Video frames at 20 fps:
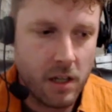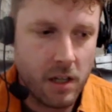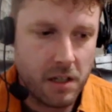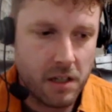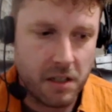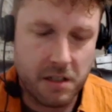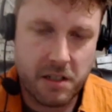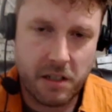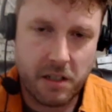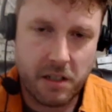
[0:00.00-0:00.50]
can
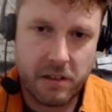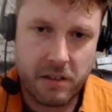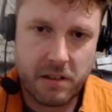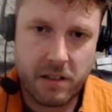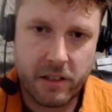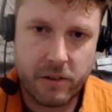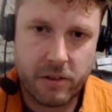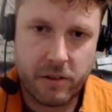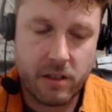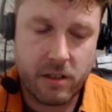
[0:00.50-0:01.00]
sell this
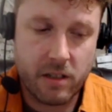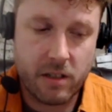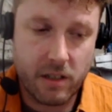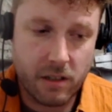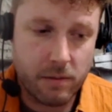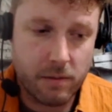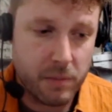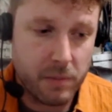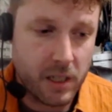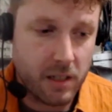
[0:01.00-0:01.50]
electricity,
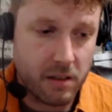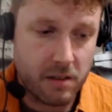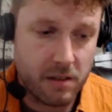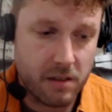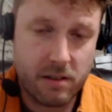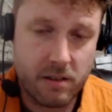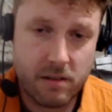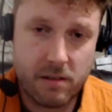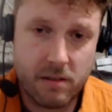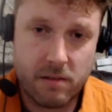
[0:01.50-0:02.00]

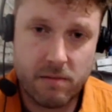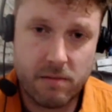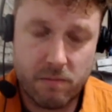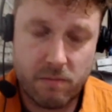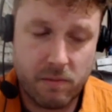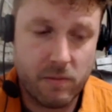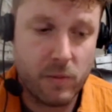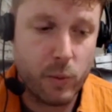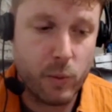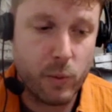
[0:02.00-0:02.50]
because
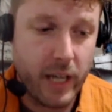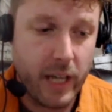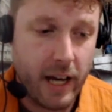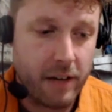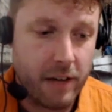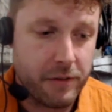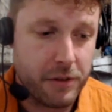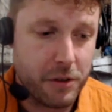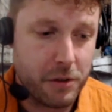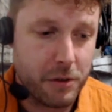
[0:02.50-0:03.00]
we
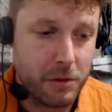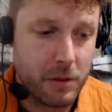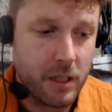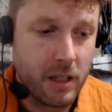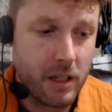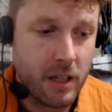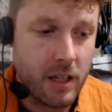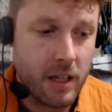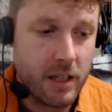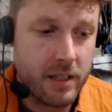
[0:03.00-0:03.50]
have to
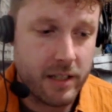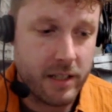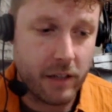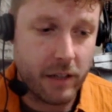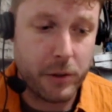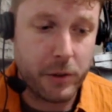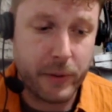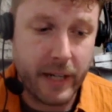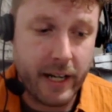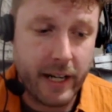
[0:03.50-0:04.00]
sell
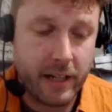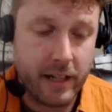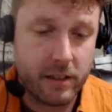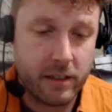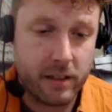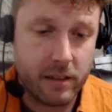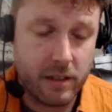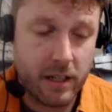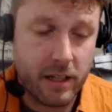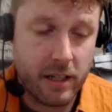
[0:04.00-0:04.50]
the
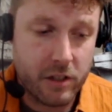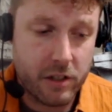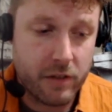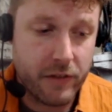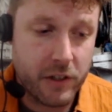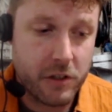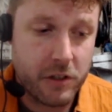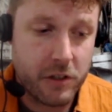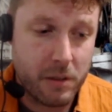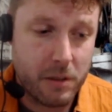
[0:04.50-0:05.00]
reactors, a
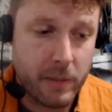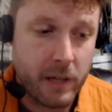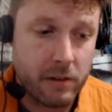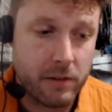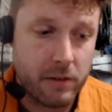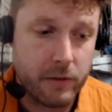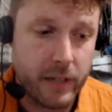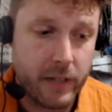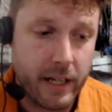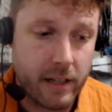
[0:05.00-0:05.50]
sufficient amount of
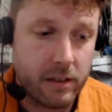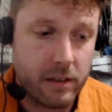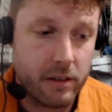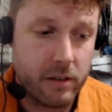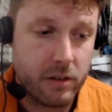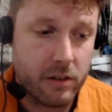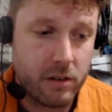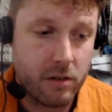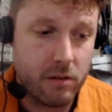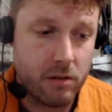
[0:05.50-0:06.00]

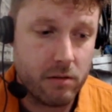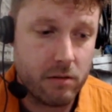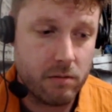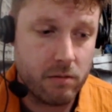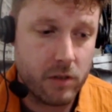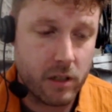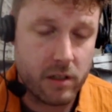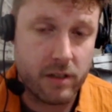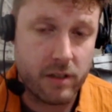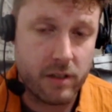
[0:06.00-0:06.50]
reactors to
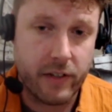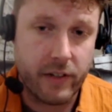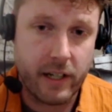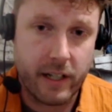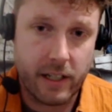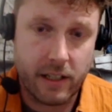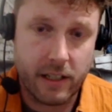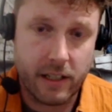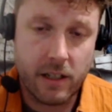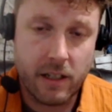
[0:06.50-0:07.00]
justify
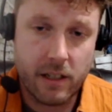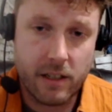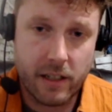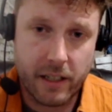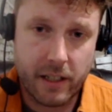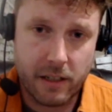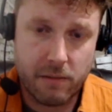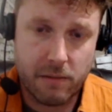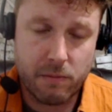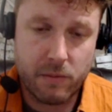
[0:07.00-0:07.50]

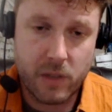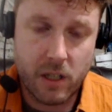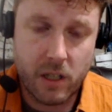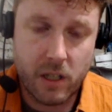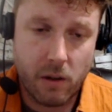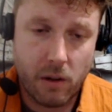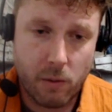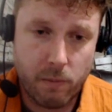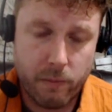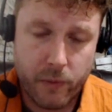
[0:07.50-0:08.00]

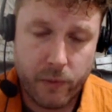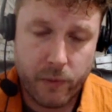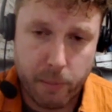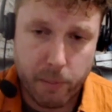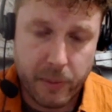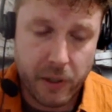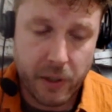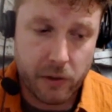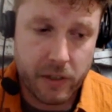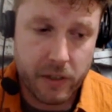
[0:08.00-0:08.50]
the
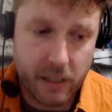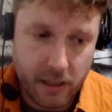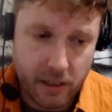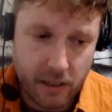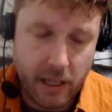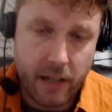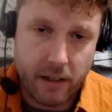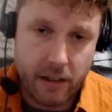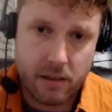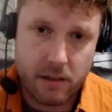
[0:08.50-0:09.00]
building
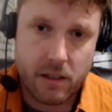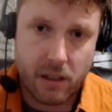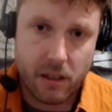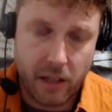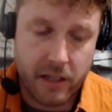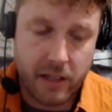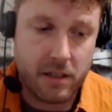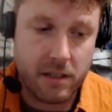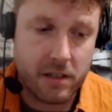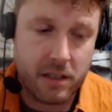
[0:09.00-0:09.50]
and the
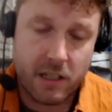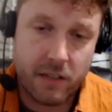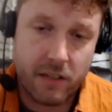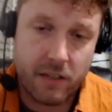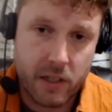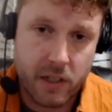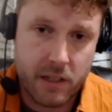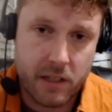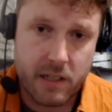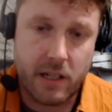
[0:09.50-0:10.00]
licensing of the
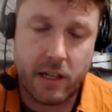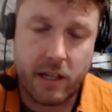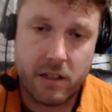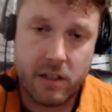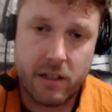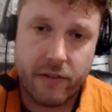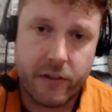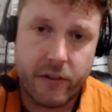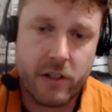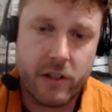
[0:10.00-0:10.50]
designs in
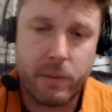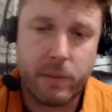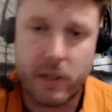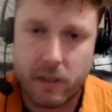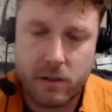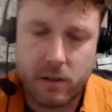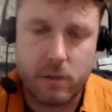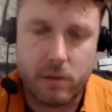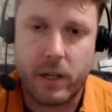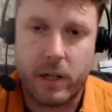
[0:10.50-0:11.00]
the first
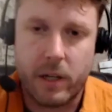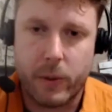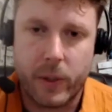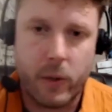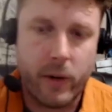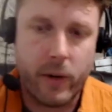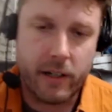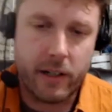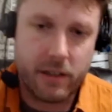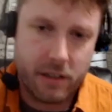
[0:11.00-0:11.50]
place. So that
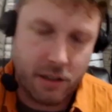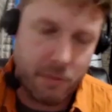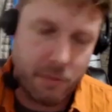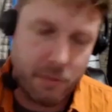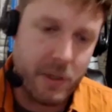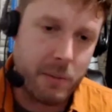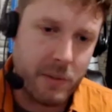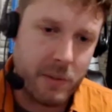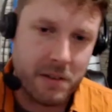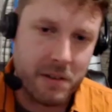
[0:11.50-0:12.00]
requires
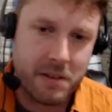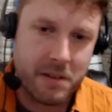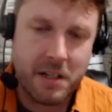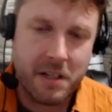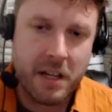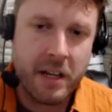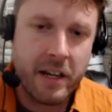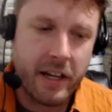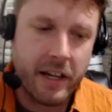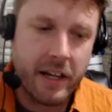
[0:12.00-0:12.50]
commitments
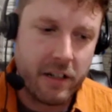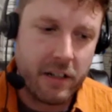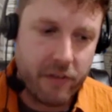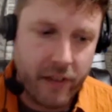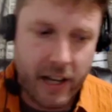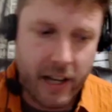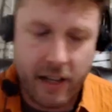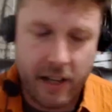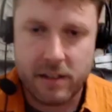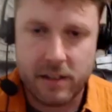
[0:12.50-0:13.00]
in
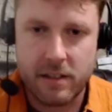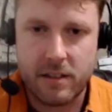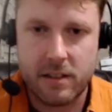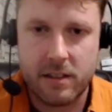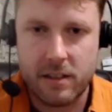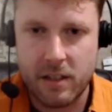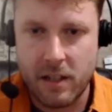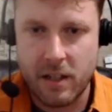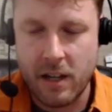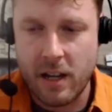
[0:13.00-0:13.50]

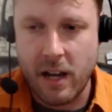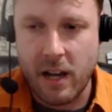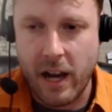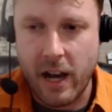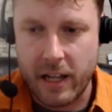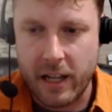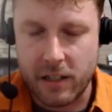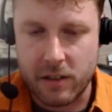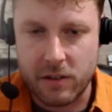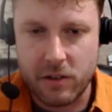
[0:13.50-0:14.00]
advance.
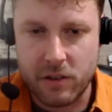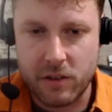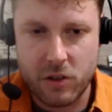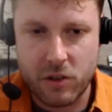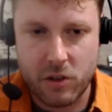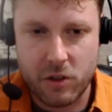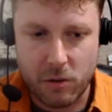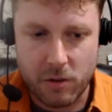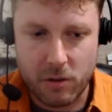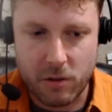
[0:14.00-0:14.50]
And
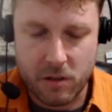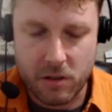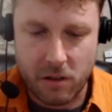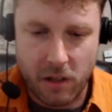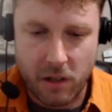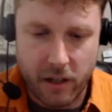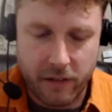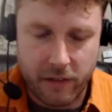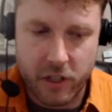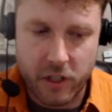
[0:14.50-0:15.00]
so there's a
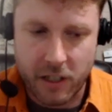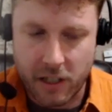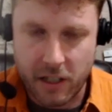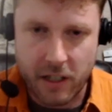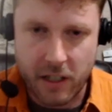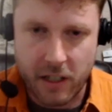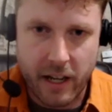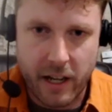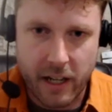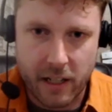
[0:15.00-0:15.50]
lot of chicken
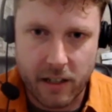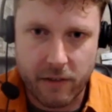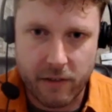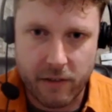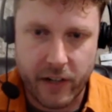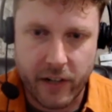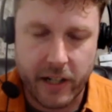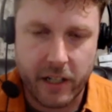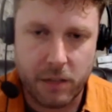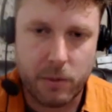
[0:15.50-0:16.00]
and egg
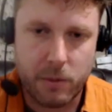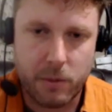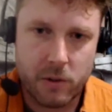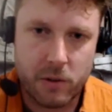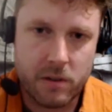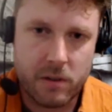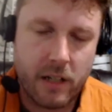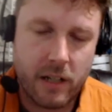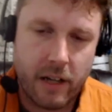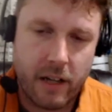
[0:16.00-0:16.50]
variables
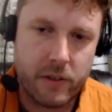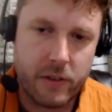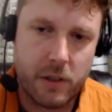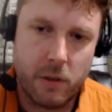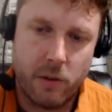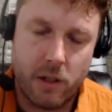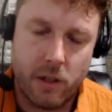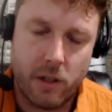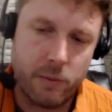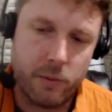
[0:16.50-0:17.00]
that have to go
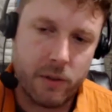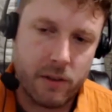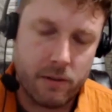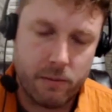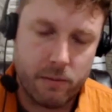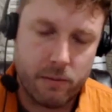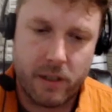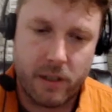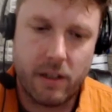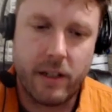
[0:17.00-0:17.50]
on
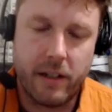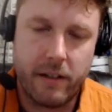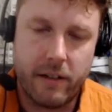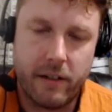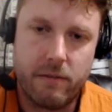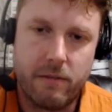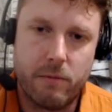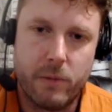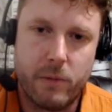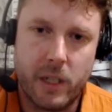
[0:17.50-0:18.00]
in
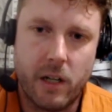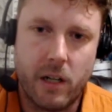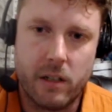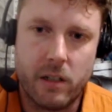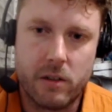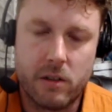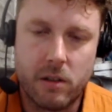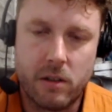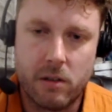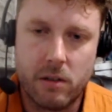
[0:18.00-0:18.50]

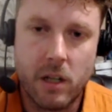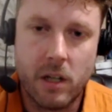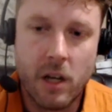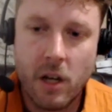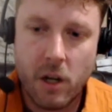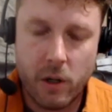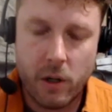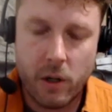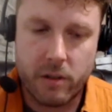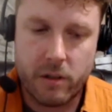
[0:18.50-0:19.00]
regards to
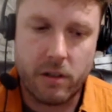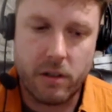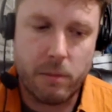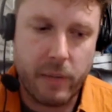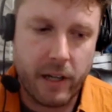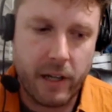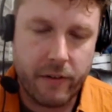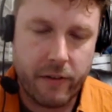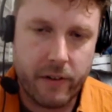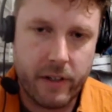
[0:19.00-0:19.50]
who's going to
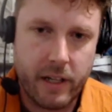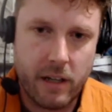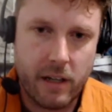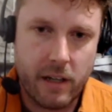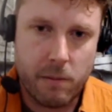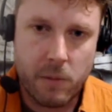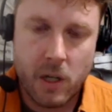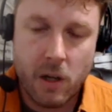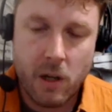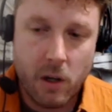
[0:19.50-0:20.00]
pay for
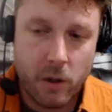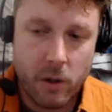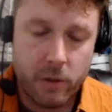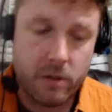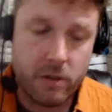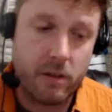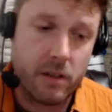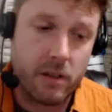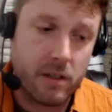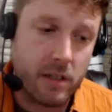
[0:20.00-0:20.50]
them, who's
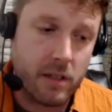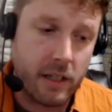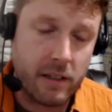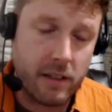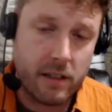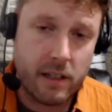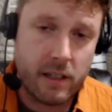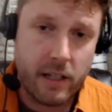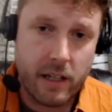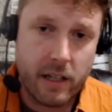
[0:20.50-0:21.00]
going to site
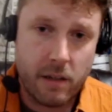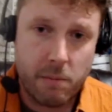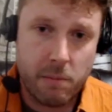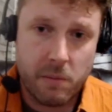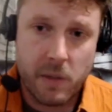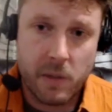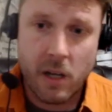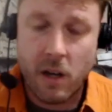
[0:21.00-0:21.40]
them,